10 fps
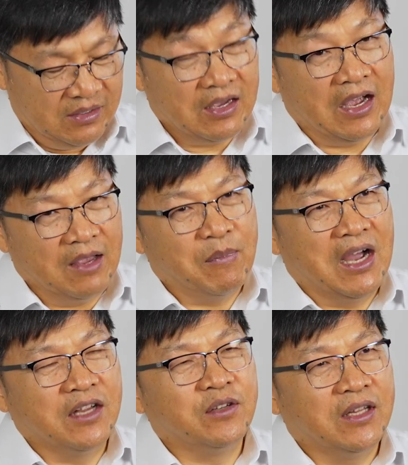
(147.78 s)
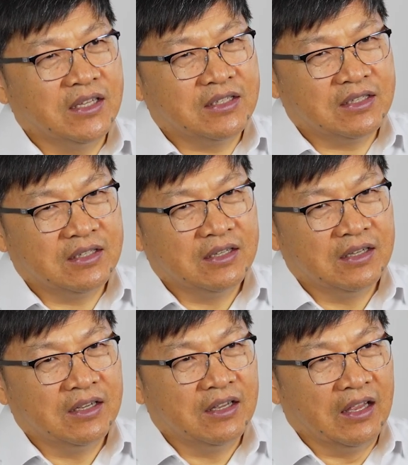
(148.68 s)
high modulus,
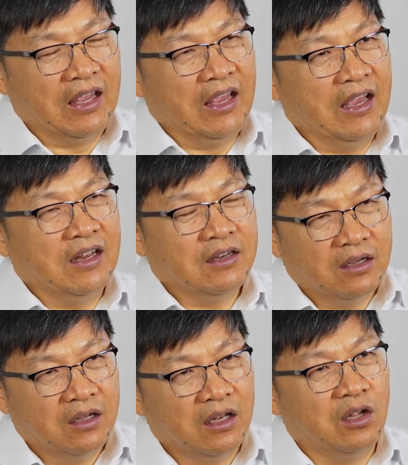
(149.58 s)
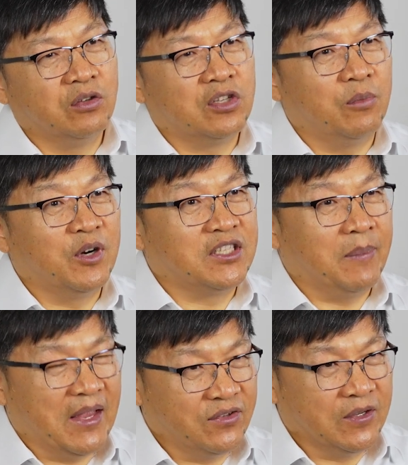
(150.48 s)
and low thermal
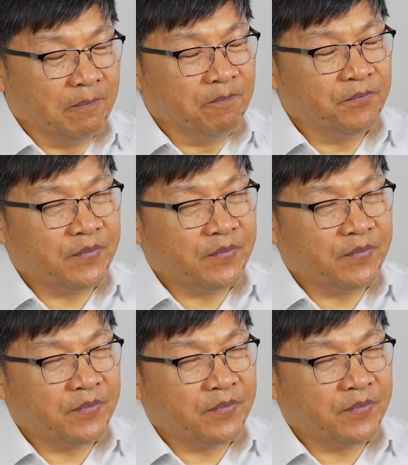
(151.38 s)
expansion.